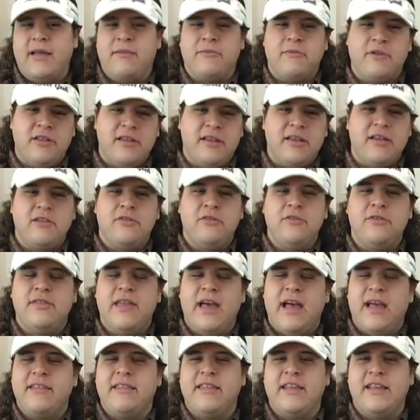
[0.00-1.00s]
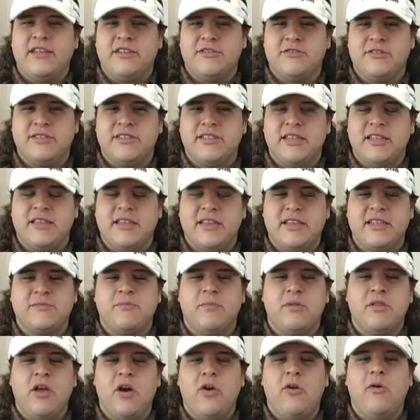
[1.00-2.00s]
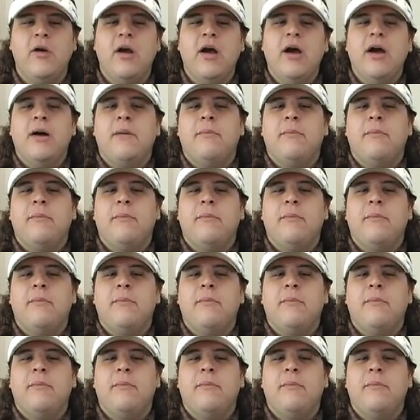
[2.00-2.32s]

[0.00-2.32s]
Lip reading: I'm going to include that in the interesting links below,